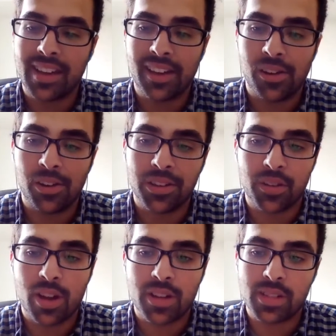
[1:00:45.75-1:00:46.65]
all the
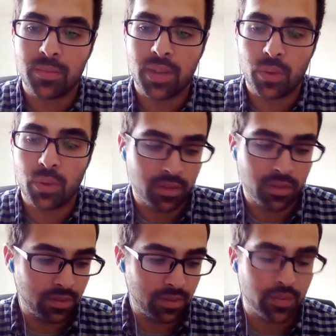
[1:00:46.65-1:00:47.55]
other awesome that we've
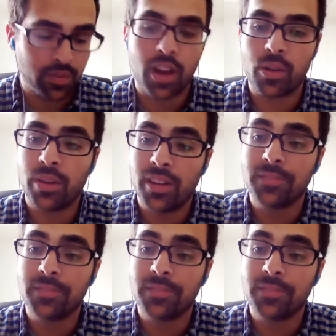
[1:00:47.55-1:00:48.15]
got going on.